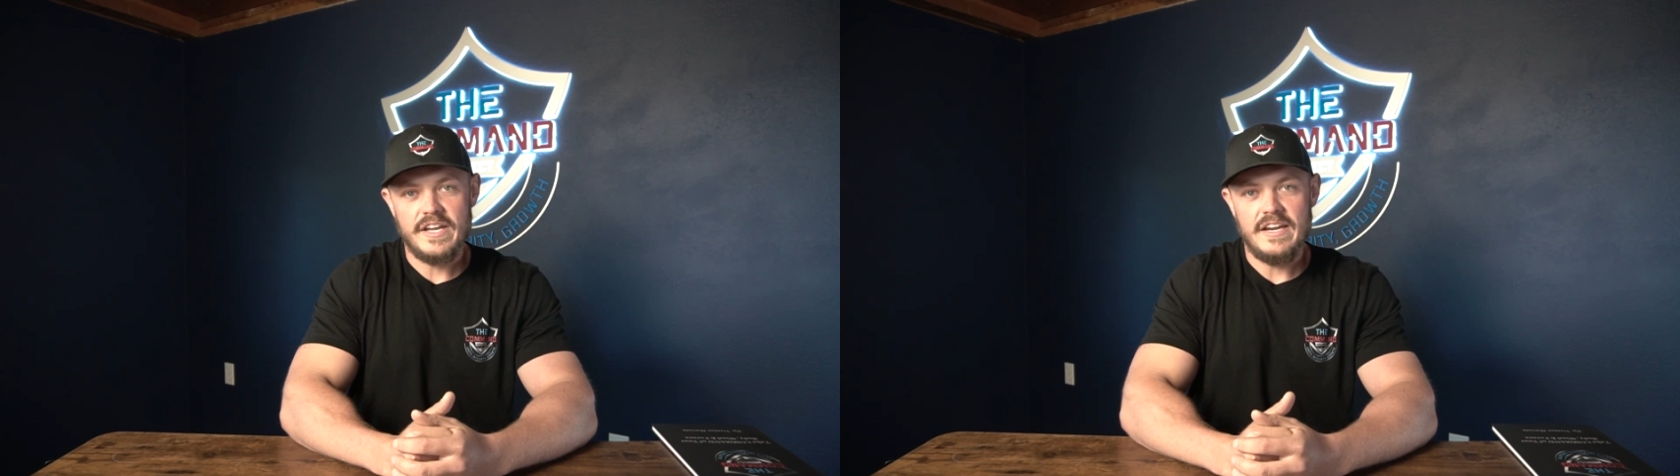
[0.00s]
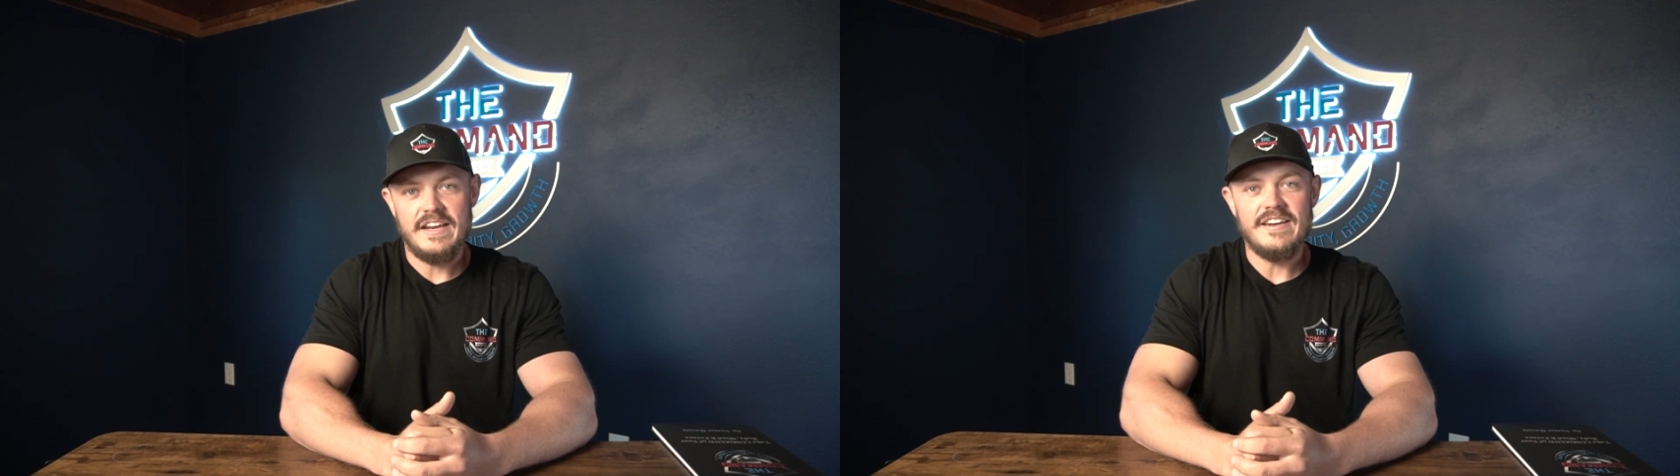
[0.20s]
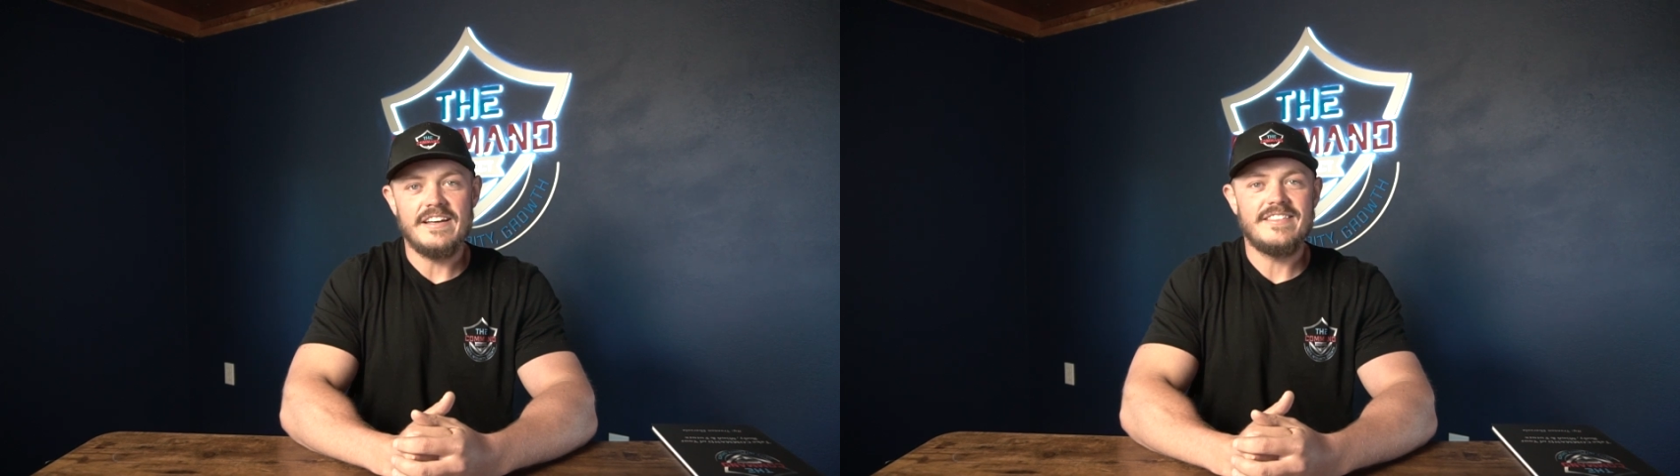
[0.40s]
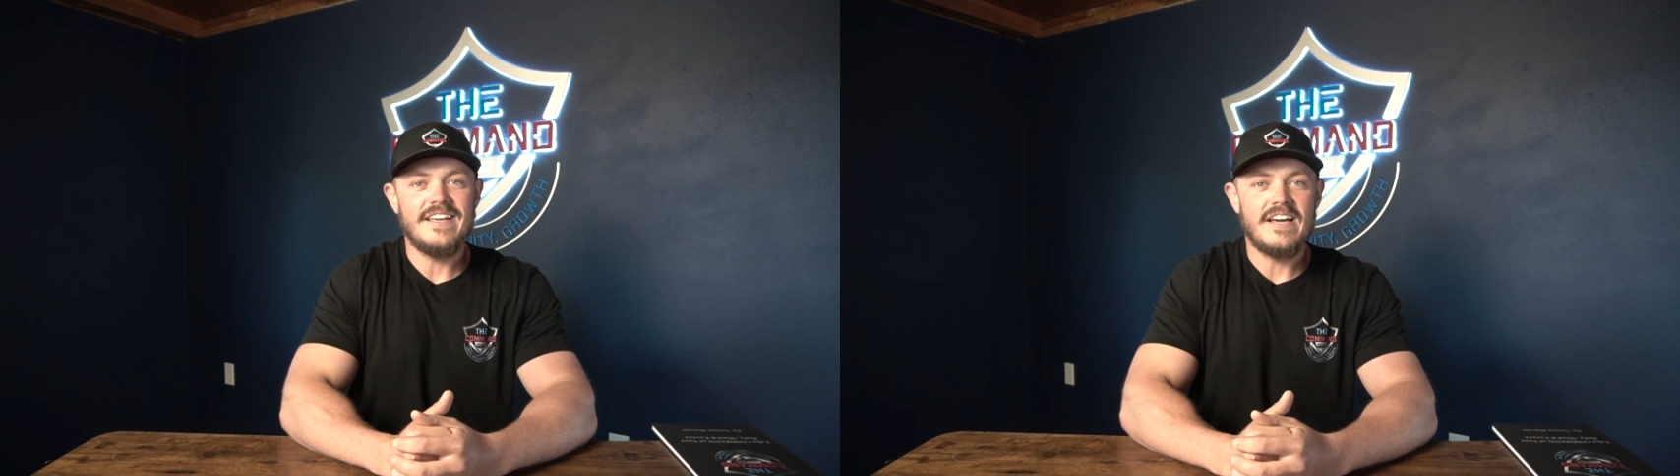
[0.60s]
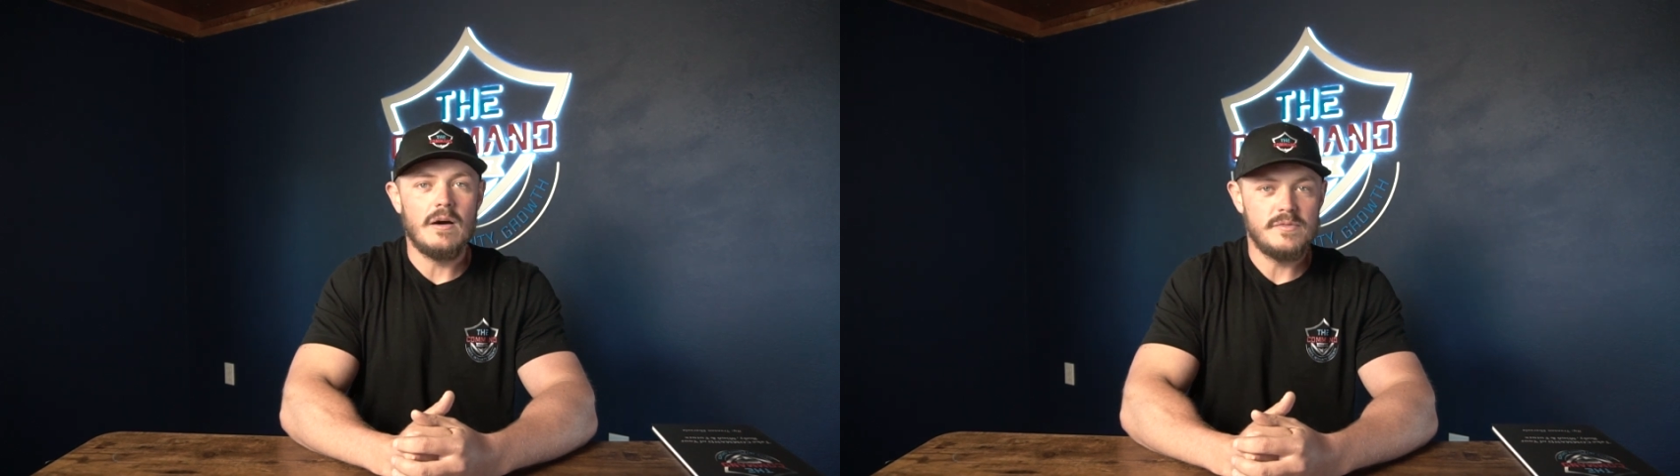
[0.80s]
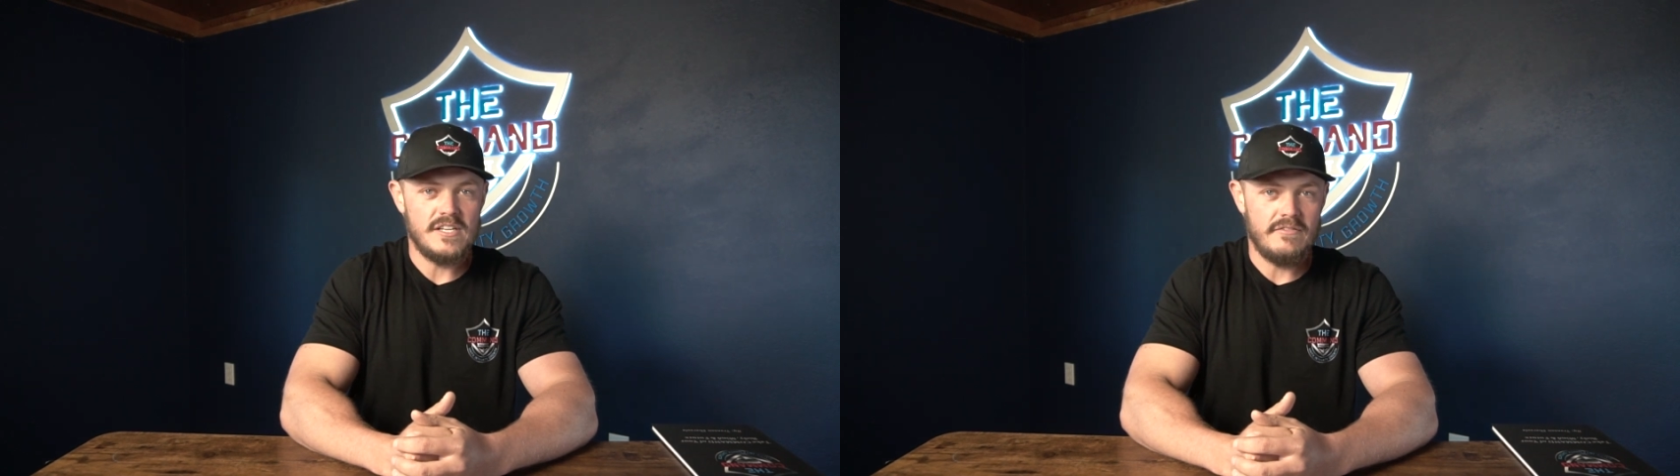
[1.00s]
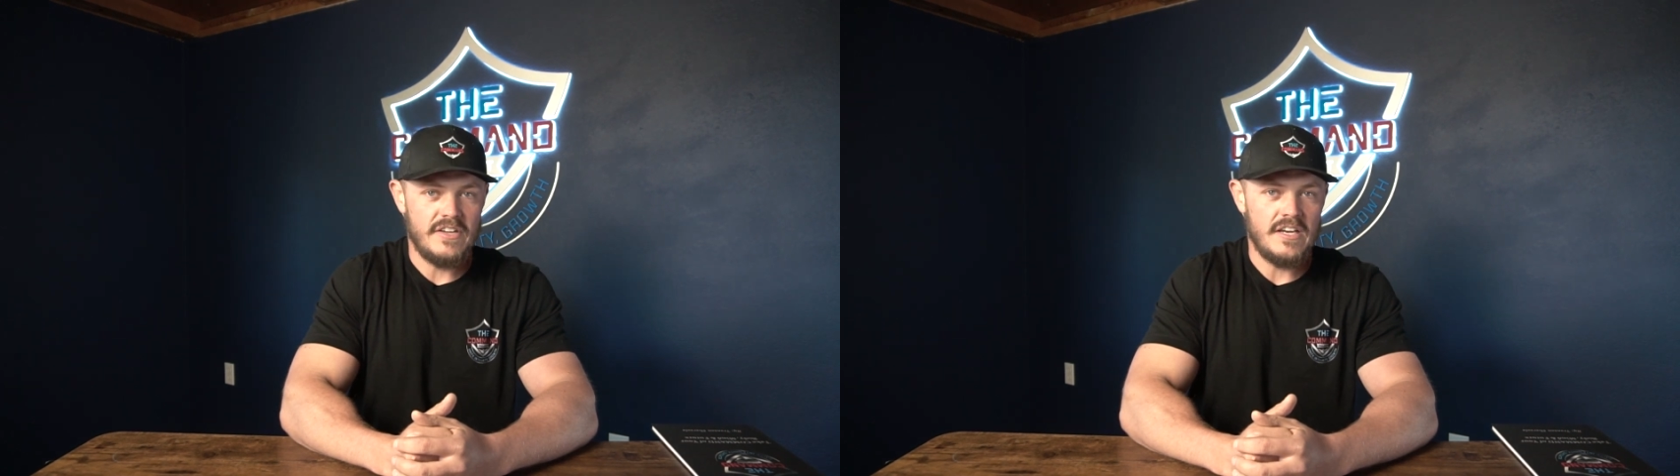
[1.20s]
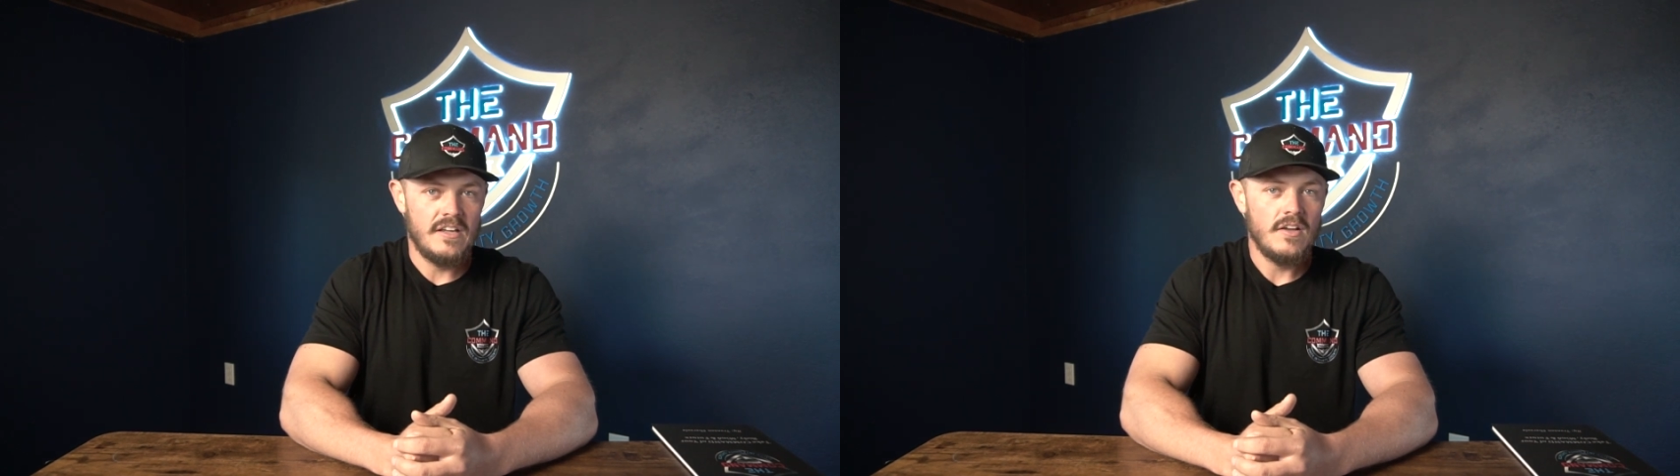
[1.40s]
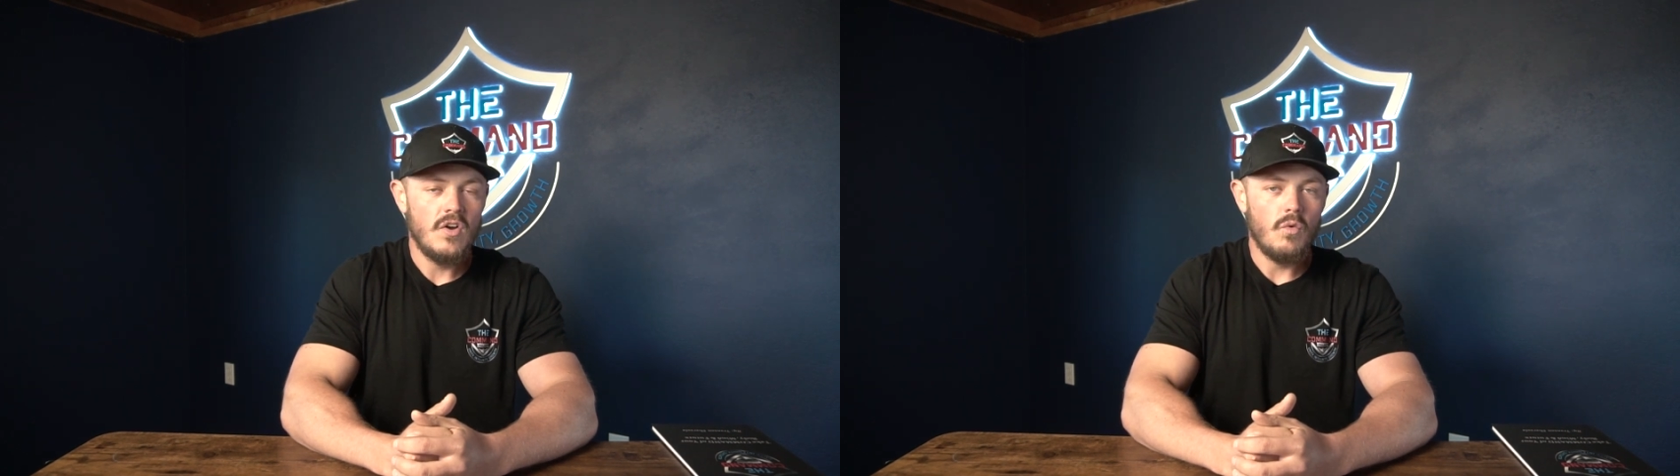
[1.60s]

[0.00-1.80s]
in and nothing comes of it?